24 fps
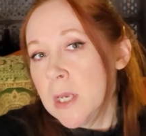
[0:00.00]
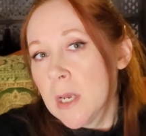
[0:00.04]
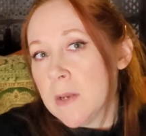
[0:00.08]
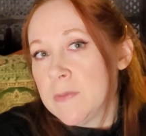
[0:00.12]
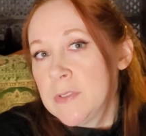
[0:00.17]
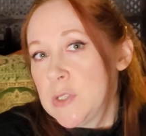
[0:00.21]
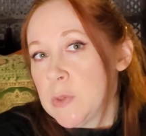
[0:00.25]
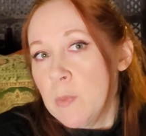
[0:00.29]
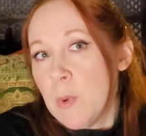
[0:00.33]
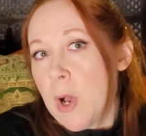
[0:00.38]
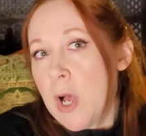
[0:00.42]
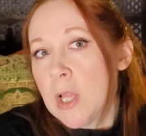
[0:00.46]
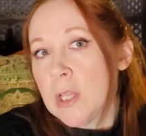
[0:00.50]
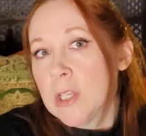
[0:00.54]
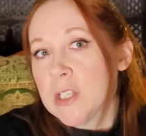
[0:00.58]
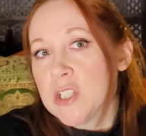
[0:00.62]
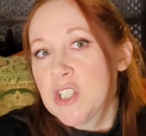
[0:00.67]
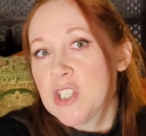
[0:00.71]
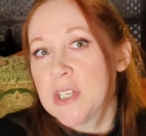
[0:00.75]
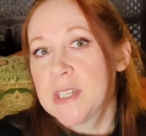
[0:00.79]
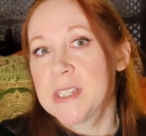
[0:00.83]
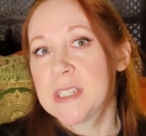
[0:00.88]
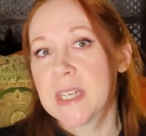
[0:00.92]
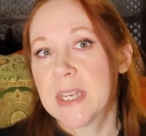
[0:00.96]

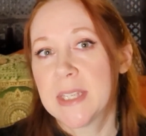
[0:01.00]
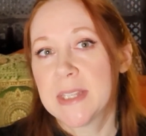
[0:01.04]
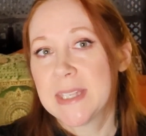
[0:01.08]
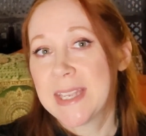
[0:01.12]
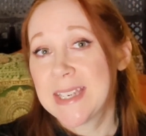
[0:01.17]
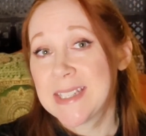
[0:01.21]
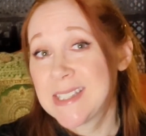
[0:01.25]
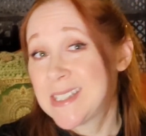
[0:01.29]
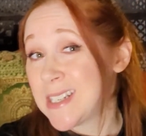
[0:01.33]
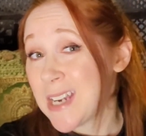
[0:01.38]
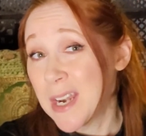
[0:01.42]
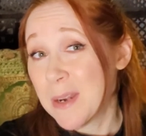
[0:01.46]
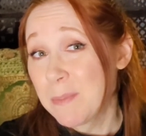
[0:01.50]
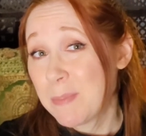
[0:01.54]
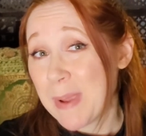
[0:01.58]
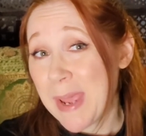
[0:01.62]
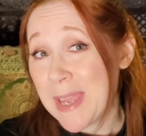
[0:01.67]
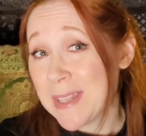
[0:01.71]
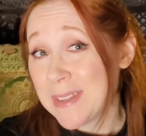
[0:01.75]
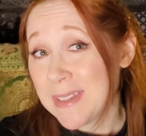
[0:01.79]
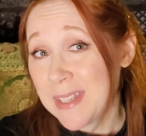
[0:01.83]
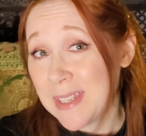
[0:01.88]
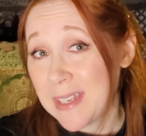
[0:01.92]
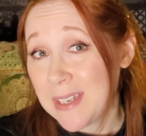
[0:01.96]
Zoologist, and that's not a
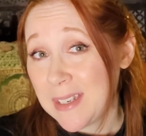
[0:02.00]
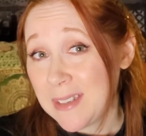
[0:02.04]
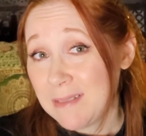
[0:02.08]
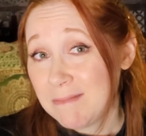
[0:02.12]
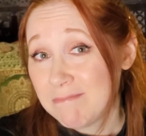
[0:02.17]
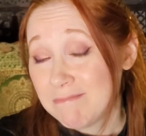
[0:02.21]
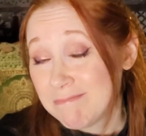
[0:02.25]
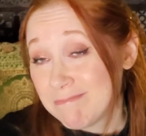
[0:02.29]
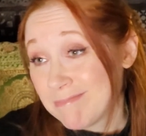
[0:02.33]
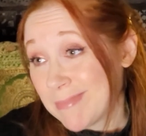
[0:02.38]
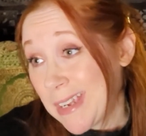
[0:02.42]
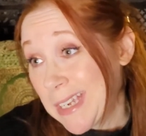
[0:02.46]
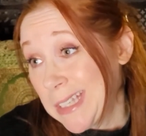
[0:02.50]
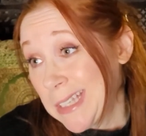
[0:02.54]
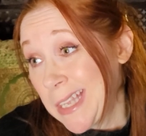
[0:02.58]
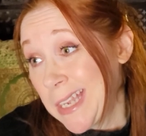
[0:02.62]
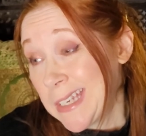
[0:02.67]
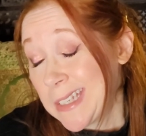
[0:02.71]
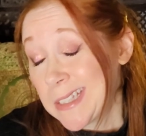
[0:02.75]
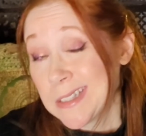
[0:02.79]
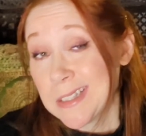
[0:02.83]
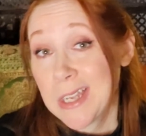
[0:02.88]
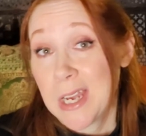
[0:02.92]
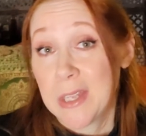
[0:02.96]
bad thing. I
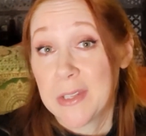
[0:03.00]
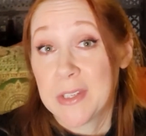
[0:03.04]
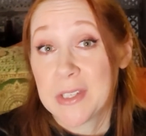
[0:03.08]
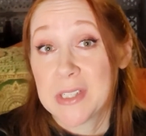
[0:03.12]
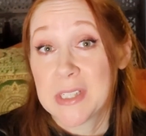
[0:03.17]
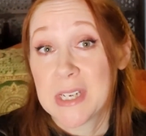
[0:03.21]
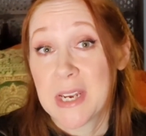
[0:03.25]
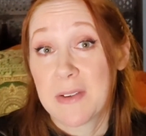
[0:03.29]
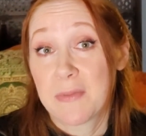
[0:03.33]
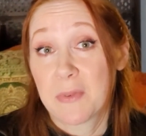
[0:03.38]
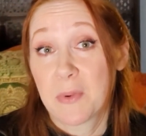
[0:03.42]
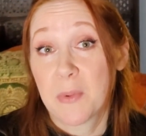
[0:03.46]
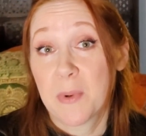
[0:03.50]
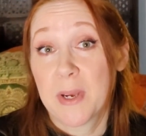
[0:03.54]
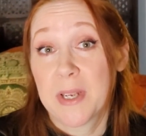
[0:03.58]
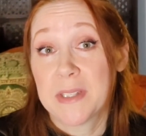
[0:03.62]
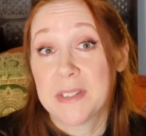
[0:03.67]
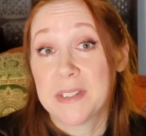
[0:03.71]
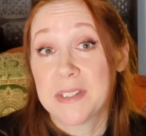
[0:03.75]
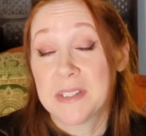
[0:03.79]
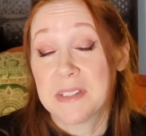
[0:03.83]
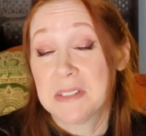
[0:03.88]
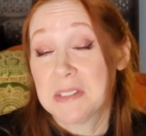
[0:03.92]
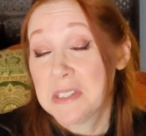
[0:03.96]
like a lot of the safer
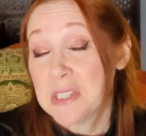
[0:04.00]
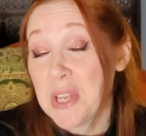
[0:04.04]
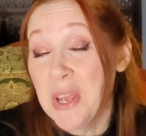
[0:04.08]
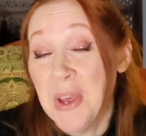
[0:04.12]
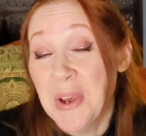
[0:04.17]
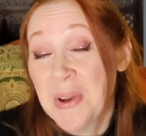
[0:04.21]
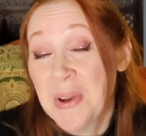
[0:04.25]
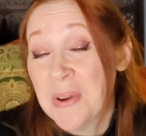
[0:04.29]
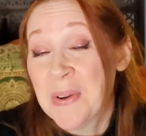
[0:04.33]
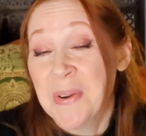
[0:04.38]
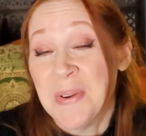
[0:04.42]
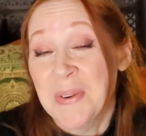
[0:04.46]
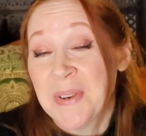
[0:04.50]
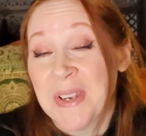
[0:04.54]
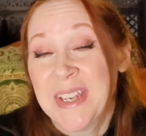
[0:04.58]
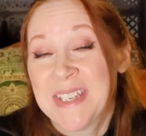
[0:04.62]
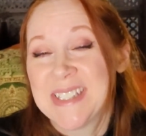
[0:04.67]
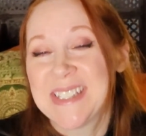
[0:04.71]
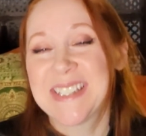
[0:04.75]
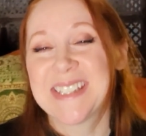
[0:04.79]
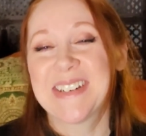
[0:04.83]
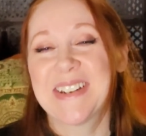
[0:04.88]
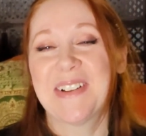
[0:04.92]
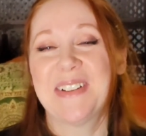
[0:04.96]
ones, so
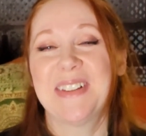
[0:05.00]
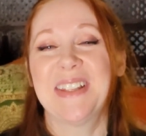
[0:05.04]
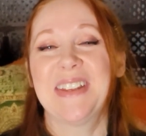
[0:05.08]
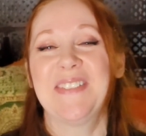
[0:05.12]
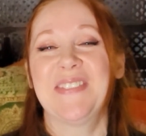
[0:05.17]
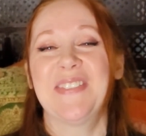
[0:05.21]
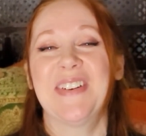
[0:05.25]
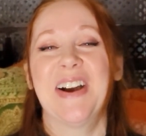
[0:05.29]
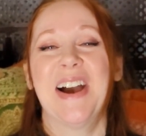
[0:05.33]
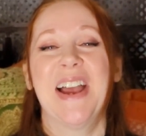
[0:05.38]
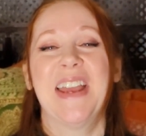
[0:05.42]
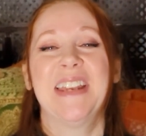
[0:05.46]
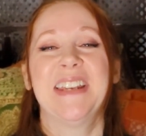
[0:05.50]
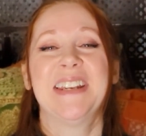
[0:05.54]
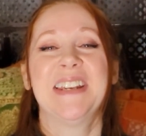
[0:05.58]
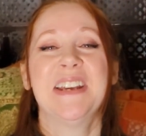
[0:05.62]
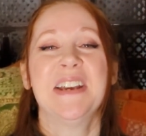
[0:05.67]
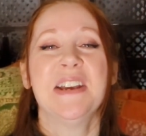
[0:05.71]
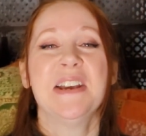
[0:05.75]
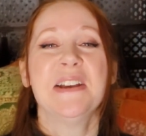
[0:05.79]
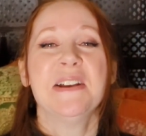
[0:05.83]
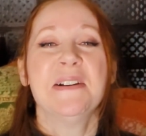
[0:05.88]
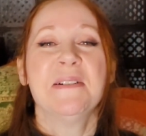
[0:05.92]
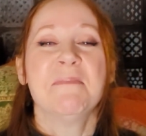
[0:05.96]
it's totally fine.
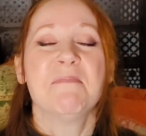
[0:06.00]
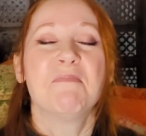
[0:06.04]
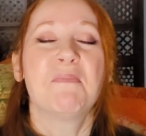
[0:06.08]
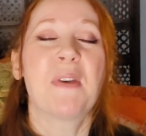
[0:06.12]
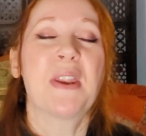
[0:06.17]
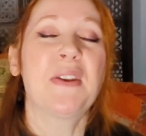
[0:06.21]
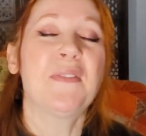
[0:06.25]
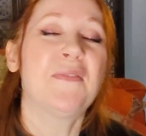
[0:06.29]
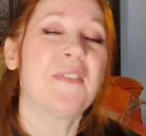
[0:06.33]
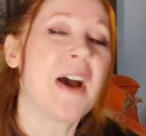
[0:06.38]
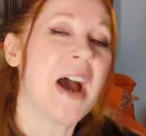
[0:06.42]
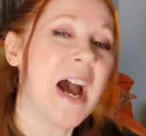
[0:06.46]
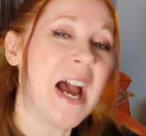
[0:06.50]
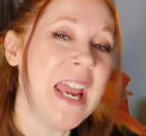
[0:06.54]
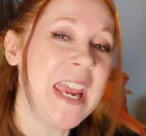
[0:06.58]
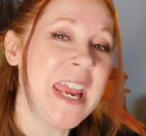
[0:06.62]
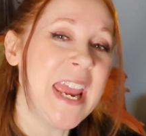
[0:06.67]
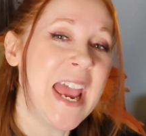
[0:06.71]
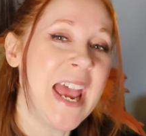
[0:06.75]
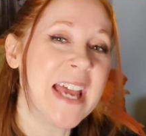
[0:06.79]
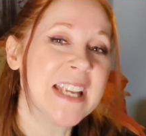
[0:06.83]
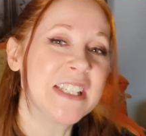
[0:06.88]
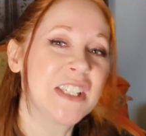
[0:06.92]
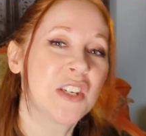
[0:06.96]
But if I
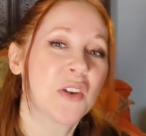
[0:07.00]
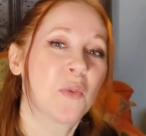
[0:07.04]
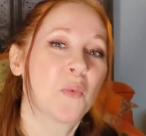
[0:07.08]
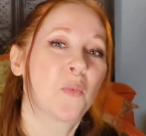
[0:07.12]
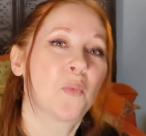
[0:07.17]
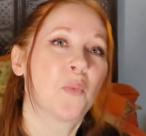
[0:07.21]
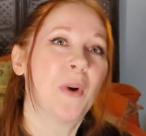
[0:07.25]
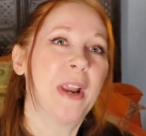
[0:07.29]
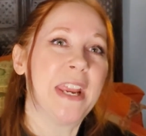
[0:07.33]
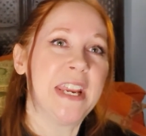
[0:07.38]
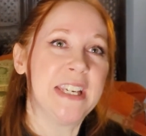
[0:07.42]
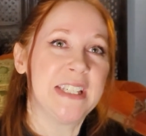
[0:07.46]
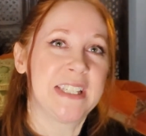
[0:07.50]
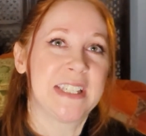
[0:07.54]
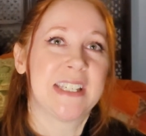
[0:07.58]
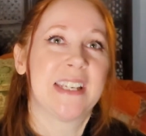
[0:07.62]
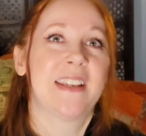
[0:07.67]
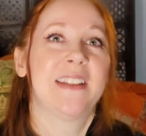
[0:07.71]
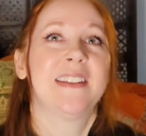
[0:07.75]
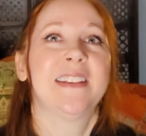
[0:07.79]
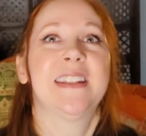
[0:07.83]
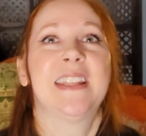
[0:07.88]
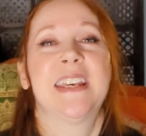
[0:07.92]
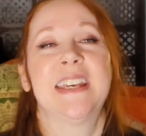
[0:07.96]
had to rate
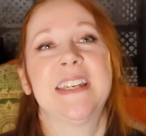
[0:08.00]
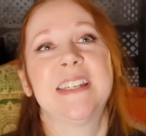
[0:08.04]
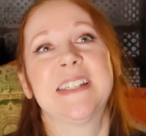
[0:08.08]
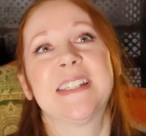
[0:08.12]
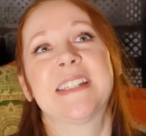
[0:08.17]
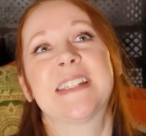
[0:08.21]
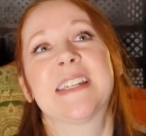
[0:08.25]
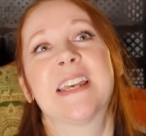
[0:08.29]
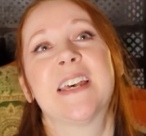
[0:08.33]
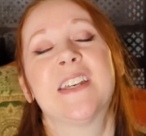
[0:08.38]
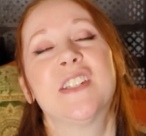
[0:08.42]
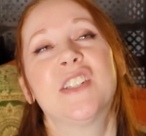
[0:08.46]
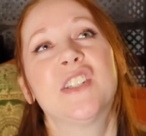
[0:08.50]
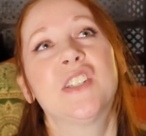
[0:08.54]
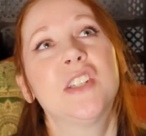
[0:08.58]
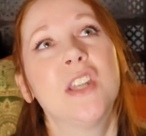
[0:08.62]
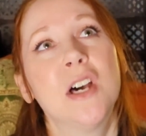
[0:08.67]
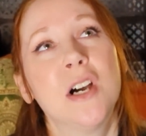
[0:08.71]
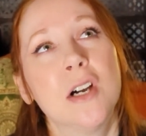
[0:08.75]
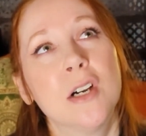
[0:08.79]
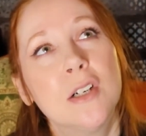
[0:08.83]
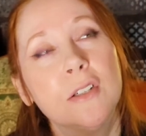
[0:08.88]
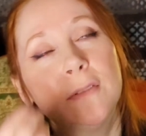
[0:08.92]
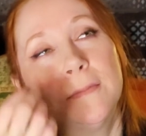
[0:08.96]
this,
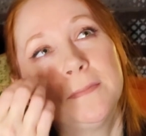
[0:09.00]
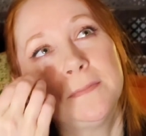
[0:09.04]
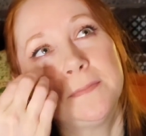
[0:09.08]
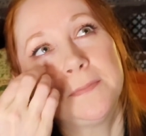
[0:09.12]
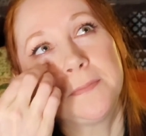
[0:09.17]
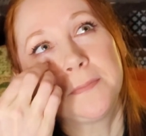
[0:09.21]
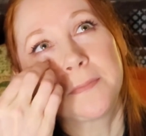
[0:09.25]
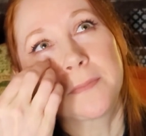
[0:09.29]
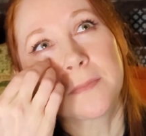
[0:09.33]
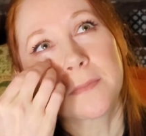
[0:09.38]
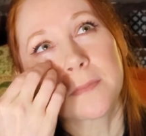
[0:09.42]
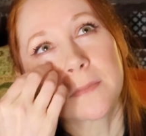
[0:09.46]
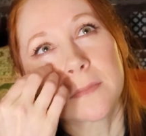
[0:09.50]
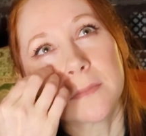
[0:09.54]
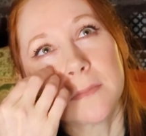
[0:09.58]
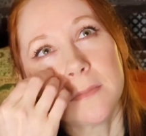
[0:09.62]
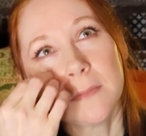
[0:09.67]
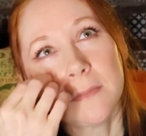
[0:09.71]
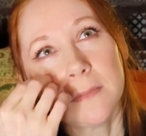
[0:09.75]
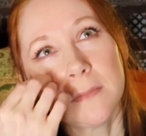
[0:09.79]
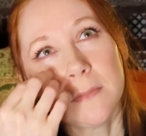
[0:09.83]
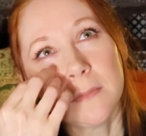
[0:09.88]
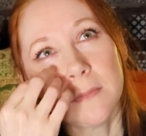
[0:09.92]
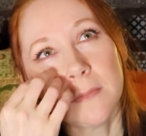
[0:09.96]
so
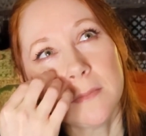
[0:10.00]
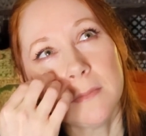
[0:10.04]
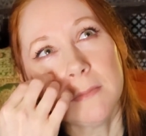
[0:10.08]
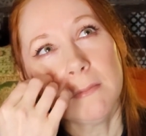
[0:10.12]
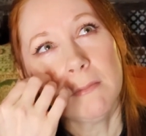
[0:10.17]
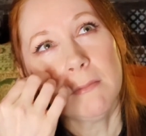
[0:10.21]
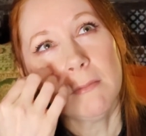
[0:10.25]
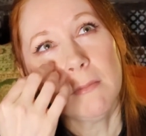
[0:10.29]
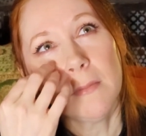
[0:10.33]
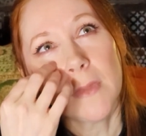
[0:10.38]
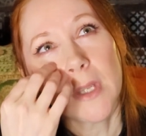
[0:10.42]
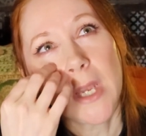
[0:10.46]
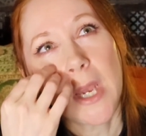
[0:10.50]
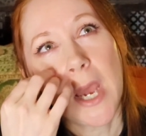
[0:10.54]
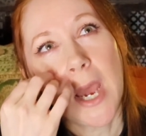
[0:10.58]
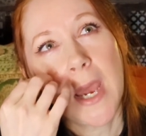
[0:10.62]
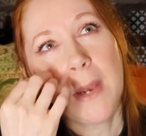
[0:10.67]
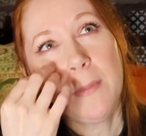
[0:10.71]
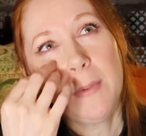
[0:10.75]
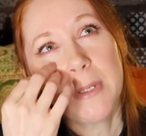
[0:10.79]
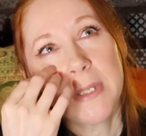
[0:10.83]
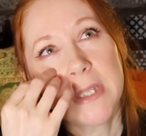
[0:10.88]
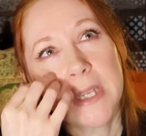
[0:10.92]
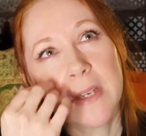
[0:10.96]
I
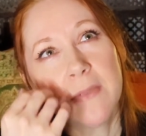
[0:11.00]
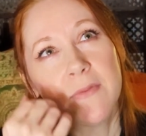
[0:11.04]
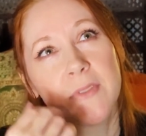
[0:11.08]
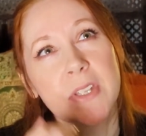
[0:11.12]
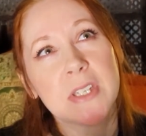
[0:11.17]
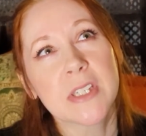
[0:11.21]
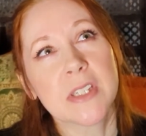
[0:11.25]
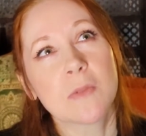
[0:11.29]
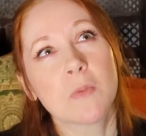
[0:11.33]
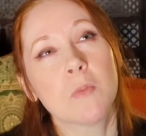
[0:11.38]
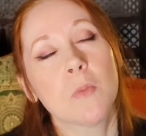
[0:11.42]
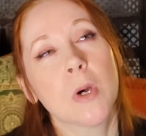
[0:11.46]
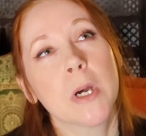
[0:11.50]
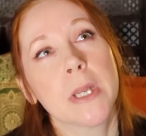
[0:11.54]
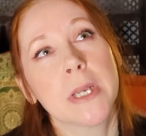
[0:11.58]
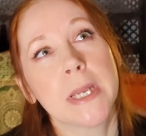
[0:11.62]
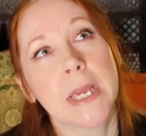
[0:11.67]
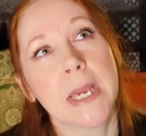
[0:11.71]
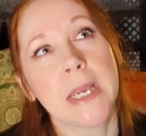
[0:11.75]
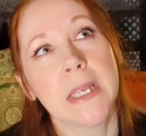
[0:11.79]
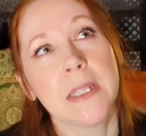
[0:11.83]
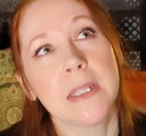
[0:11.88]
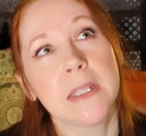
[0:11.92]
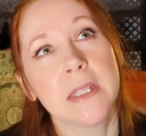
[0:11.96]
would give this one,
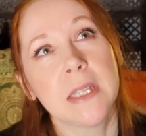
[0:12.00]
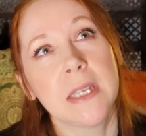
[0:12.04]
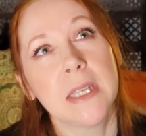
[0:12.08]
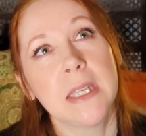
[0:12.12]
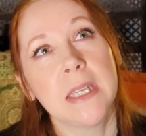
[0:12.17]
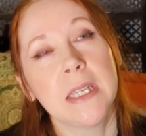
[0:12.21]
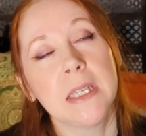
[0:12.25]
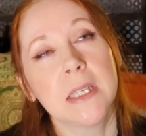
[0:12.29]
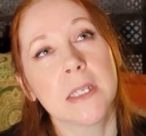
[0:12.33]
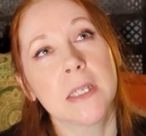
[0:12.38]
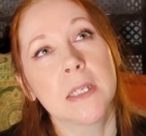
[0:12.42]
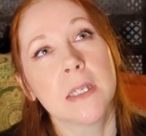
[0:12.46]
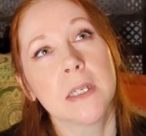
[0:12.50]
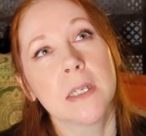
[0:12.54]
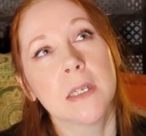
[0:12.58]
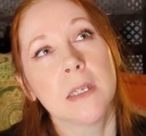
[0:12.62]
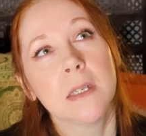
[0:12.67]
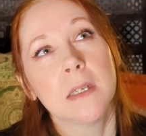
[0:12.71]
I think,